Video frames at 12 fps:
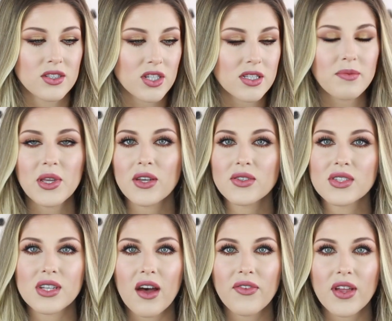just some cute
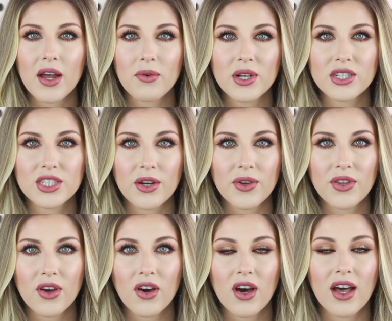stuff that I want to share with
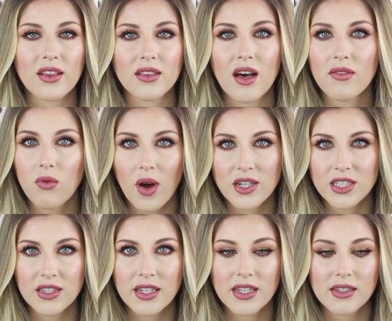y'all. I love
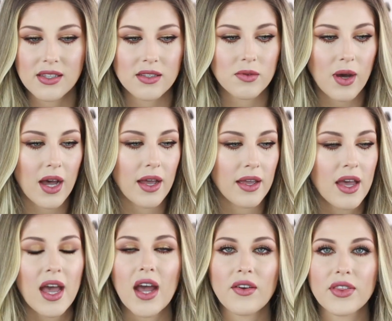watching these. That's why
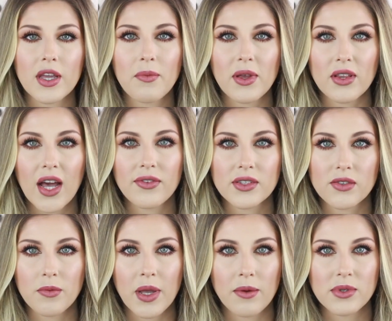everything in my life is
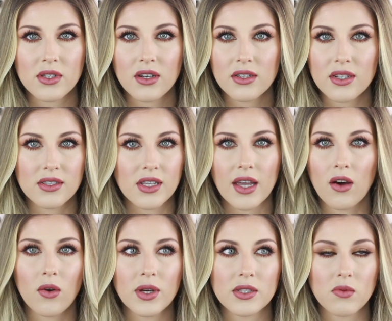from Amazon because I
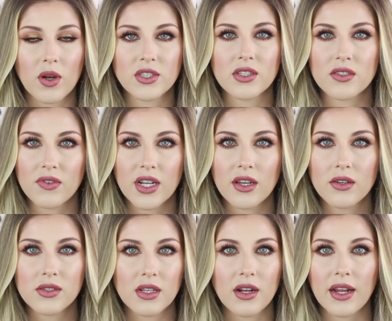always watch these
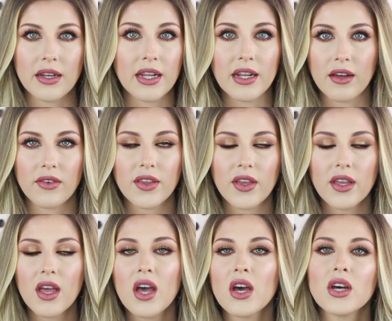videos and I need
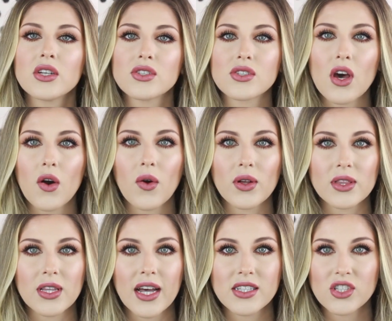everything. So
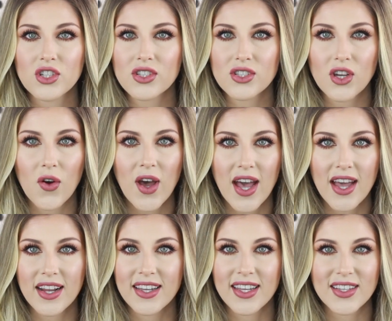let's just go
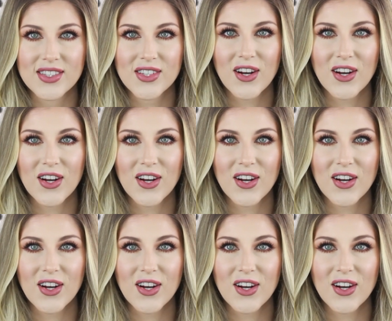ahead and get